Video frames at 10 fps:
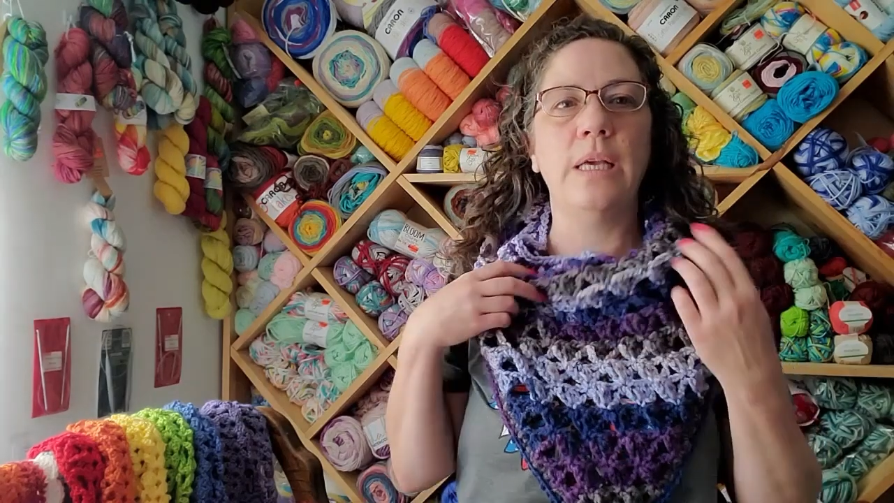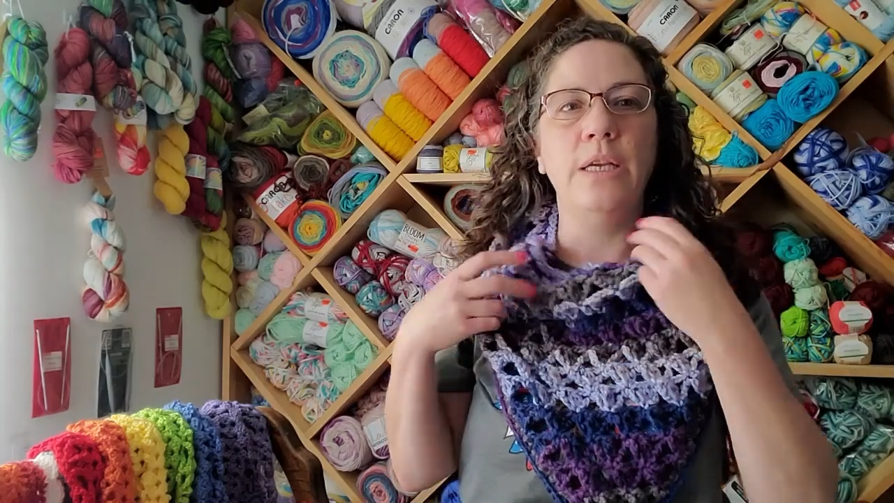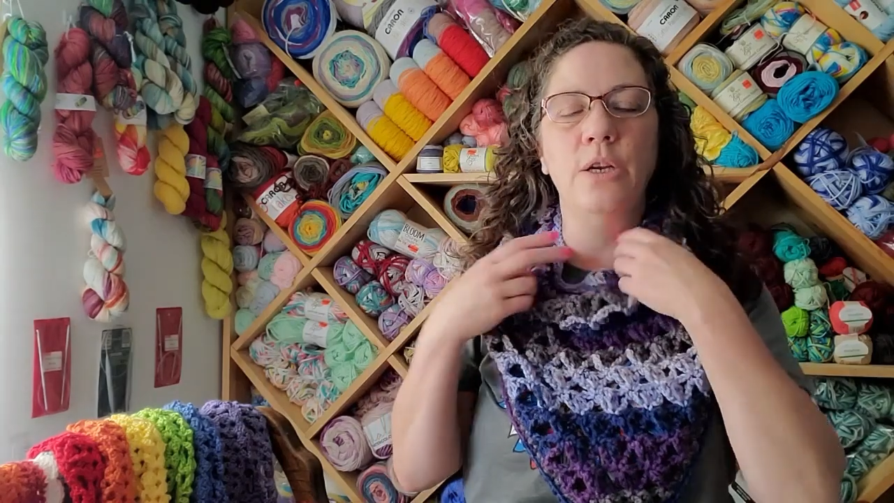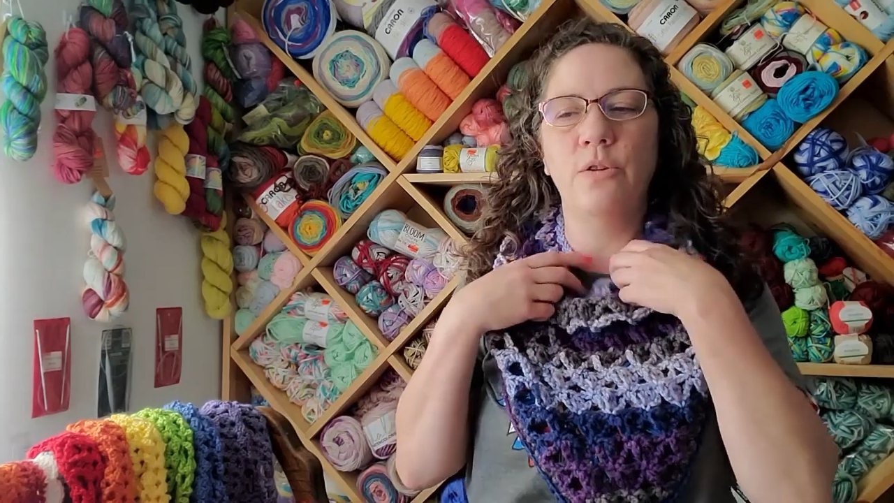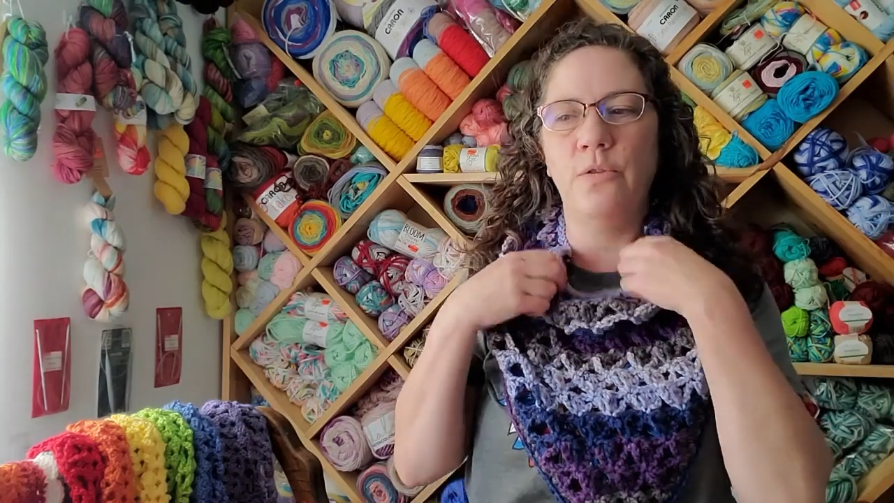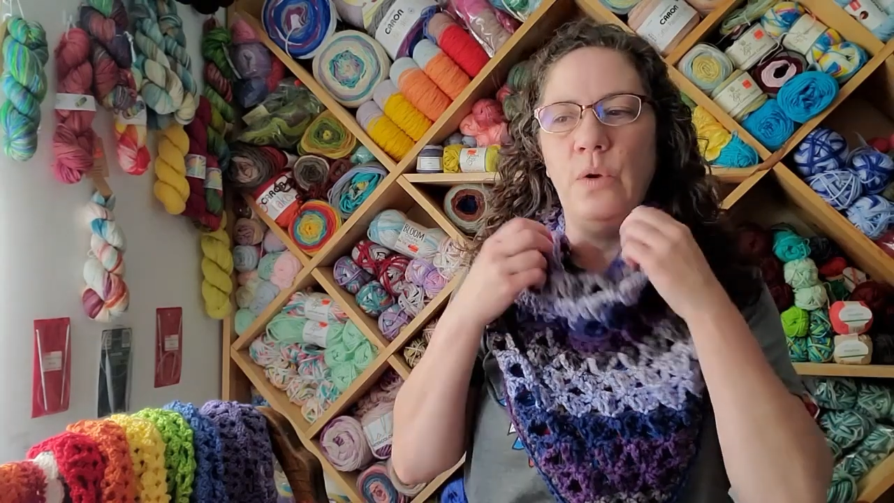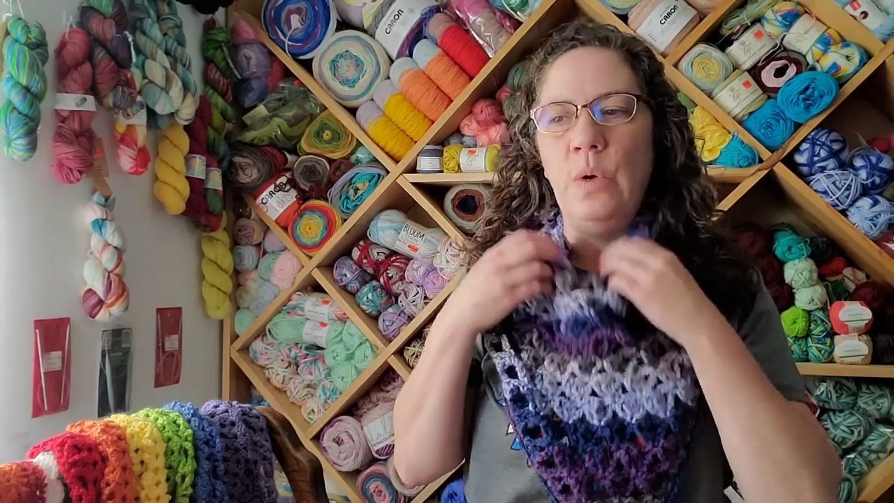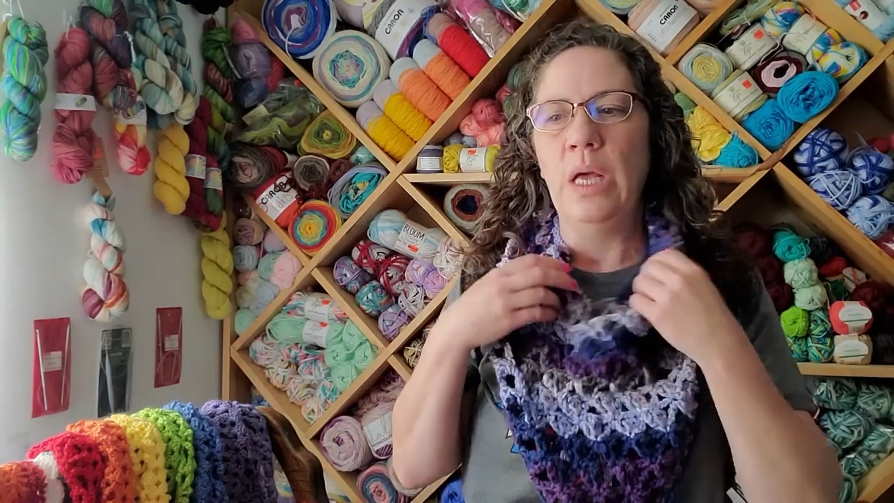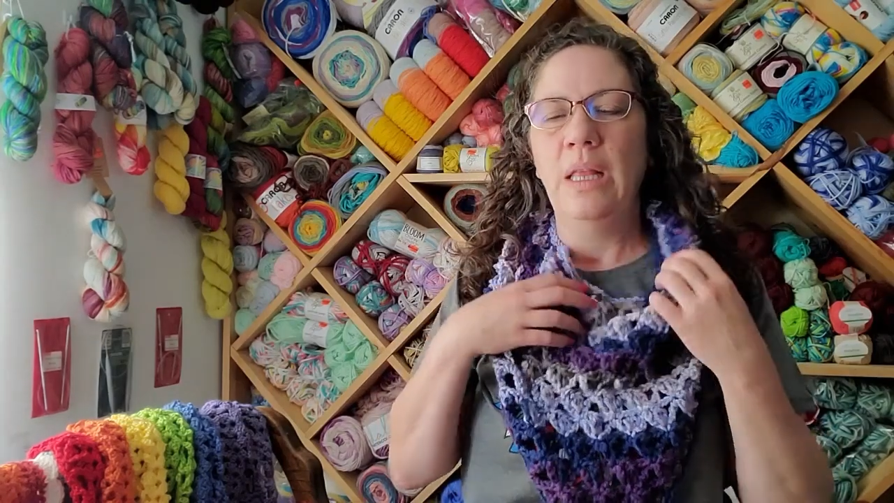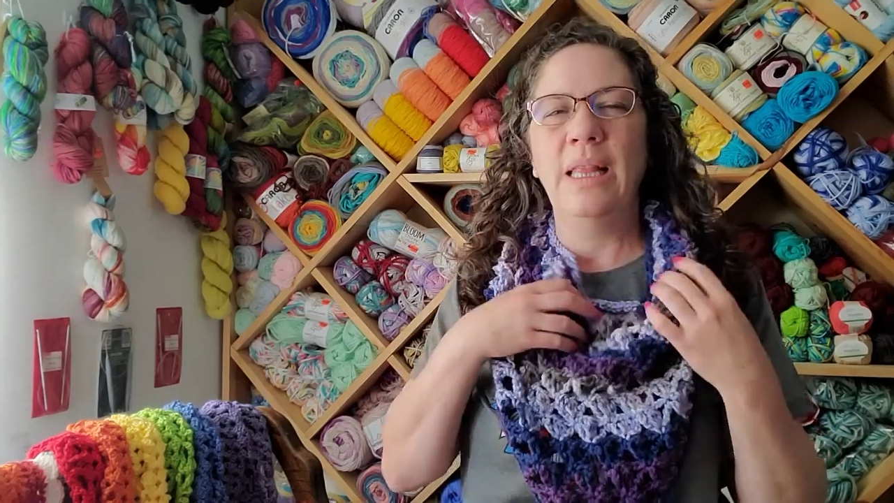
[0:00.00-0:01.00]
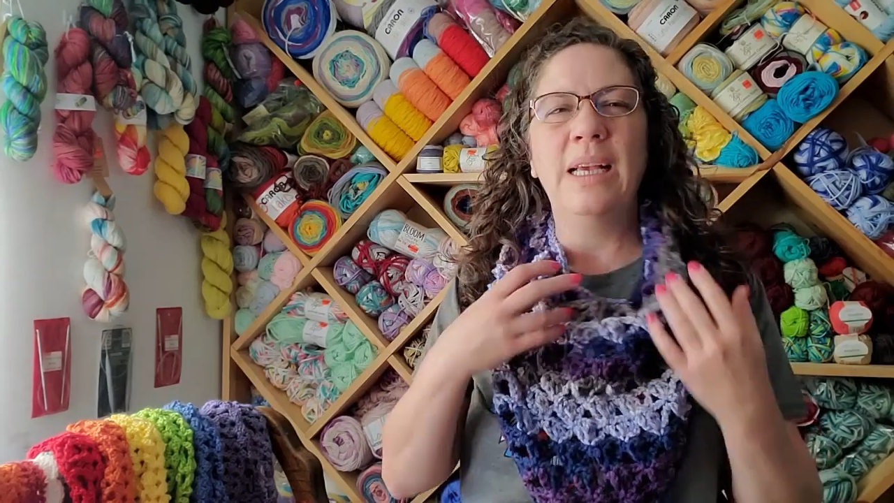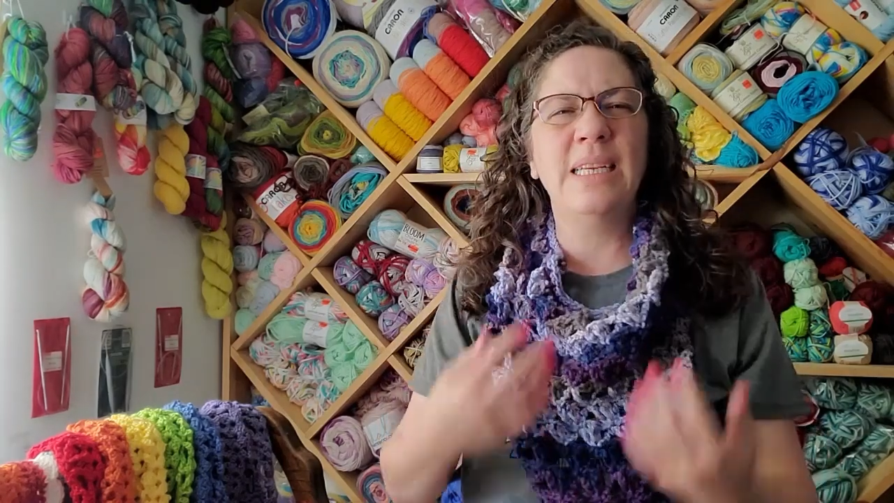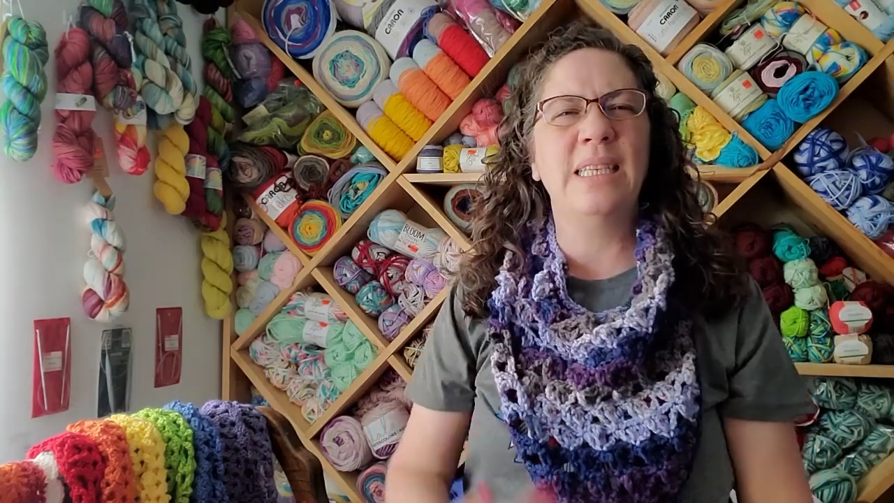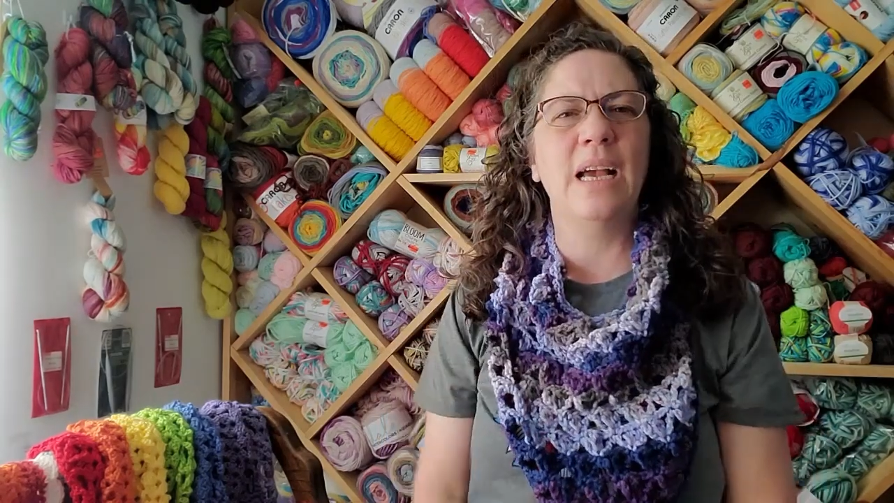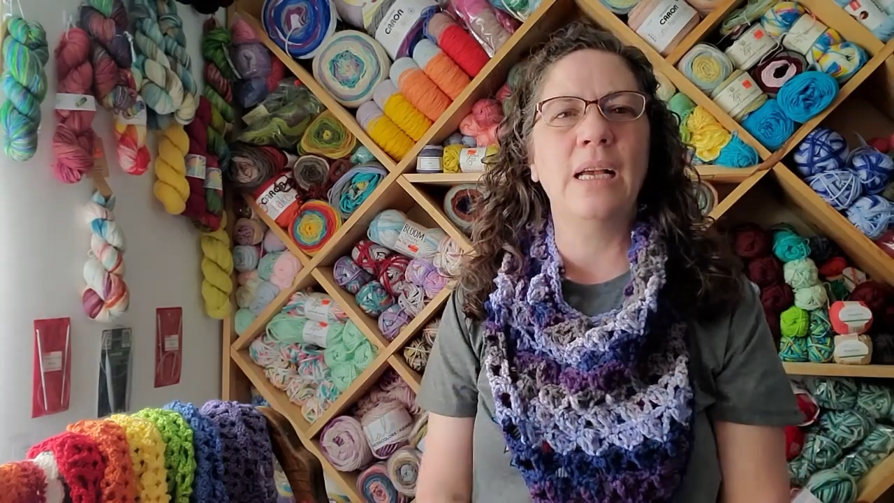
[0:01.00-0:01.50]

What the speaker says: You know, if you, like I say,